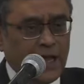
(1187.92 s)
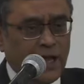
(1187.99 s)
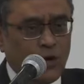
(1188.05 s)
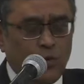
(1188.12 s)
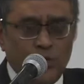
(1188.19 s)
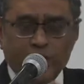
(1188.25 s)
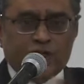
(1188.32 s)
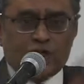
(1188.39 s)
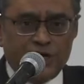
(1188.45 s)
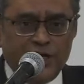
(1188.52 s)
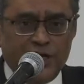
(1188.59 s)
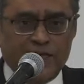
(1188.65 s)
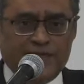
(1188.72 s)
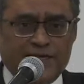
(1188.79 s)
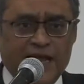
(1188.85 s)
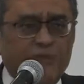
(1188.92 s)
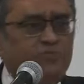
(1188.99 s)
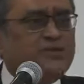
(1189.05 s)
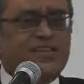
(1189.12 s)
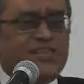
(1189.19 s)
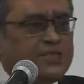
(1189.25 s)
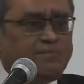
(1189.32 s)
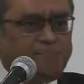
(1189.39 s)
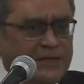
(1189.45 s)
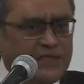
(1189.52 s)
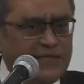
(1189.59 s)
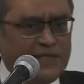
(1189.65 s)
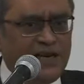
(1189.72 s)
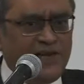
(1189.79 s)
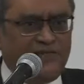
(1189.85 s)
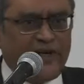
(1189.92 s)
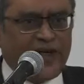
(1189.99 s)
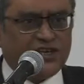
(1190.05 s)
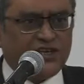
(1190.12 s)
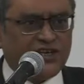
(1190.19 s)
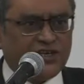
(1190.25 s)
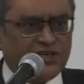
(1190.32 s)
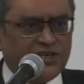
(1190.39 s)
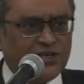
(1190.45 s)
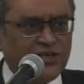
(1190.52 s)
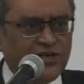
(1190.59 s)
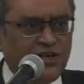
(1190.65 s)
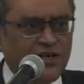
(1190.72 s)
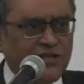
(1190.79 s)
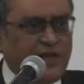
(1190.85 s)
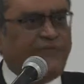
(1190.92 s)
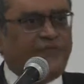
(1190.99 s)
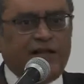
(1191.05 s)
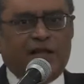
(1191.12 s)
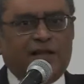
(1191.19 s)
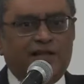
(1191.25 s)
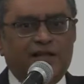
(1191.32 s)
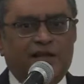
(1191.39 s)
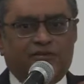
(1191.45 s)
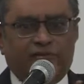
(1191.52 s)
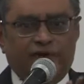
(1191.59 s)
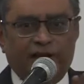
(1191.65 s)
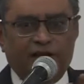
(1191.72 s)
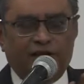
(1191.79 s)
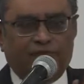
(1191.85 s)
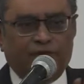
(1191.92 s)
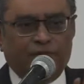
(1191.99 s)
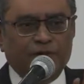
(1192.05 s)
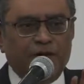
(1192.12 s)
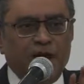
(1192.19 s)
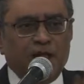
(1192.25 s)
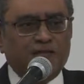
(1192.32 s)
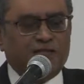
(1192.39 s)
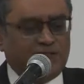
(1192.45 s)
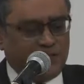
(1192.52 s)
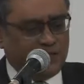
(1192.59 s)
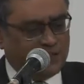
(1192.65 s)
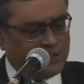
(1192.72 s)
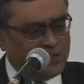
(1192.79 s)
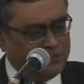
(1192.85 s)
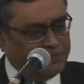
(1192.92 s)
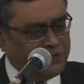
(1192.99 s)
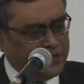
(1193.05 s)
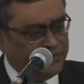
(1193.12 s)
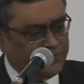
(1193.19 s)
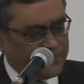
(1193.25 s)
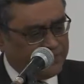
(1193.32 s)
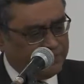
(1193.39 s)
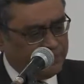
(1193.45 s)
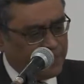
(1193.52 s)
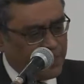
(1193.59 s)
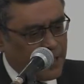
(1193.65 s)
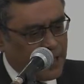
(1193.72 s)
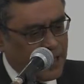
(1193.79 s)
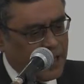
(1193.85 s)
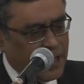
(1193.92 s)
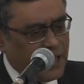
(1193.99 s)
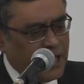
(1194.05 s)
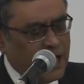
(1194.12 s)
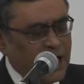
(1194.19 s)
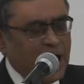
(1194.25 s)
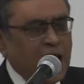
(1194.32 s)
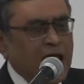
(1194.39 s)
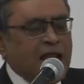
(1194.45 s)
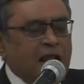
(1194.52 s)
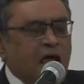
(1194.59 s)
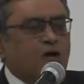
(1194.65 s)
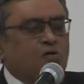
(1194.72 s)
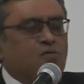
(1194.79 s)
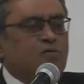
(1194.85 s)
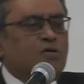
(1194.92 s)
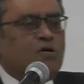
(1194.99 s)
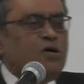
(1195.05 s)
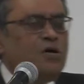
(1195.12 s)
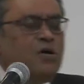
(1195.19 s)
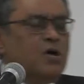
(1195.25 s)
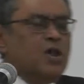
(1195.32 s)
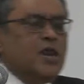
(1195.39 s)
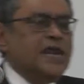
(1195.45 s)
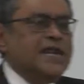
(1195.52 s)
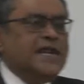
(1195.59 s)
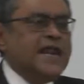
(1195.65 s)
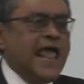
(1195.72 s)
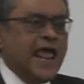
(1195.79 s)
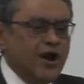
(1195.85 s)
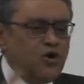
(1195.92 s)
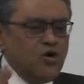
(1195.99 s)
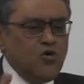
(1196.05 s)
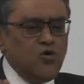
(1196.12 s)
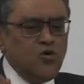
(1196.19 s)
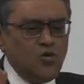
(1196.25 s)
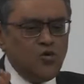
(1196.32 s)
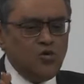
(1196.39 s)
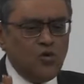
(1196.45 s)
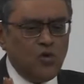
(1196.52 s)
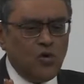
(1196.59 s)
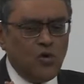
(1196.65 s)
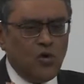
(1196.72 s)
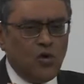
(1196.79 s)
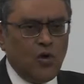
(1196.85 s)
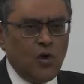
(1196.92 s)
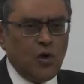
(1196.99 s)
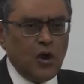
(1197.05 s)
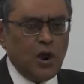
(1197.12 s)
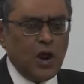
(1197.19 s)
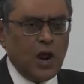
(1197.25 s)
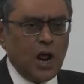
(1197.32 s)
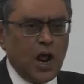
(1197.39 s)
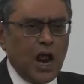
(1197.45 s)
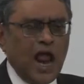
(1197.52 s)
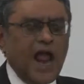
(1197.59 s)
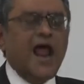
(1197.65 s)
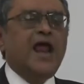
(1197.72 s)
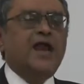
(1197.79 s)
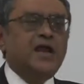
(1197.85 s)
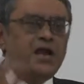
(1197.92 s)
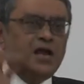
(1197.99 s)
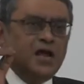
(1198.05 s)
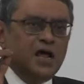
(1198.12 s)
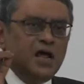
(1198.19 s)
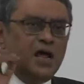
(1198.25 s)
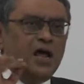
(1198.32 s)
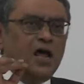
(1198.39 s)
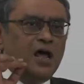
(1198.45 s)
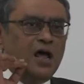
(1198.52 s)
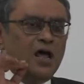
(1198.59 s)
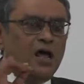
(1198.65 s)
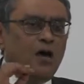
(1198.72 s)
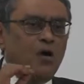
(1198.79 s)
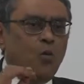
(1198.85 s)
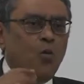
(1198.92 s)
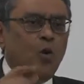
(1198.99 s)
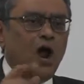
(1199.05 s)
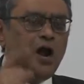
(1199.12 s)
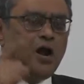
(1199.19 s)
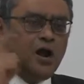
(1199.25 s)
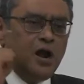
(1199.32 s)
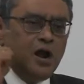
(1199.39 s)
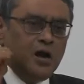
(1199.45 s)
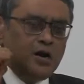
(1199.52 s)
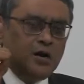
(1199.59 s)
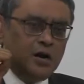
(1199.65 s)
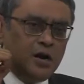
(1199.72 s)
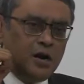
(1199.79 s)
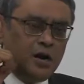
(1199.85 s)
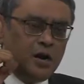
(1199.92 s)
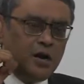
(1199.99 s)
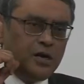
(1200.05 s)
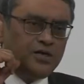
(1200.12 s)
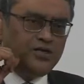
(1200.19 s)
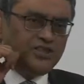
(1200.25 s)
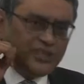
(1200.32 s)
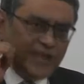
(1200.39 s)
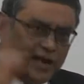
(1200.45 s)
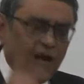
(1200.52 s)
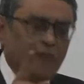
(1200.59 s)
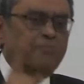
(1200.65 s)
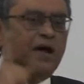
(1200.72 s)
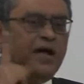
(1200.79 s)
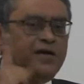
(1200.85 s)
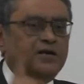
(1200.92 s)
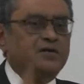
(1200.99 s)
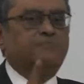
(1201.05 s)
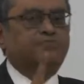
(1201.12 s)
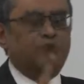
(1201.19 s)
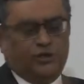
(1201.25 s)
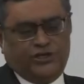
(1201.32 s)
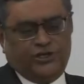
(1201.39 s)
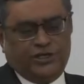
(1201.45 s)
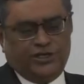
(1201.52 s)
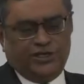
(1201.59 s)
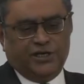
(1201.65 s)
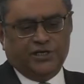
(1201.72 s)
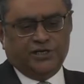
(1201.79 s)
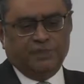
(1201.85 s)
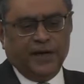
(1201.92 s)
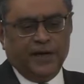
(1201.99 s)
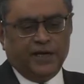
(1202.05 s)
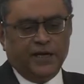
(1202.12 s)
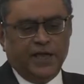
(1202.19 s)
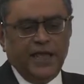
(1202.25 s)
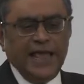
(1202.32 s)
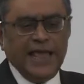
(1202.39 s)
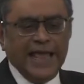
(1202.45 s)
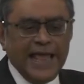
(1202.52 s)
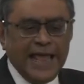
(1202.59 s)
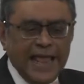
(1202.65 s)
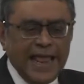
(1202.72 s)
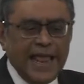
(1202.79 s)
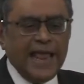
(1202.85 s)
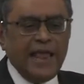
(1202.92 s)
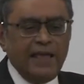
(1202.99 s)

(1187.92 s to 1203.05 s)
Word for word: which he said was explicitly fascist. They've taken their training from the Nazis, he believed. Now, Nehru had one single-minded project in his mind. He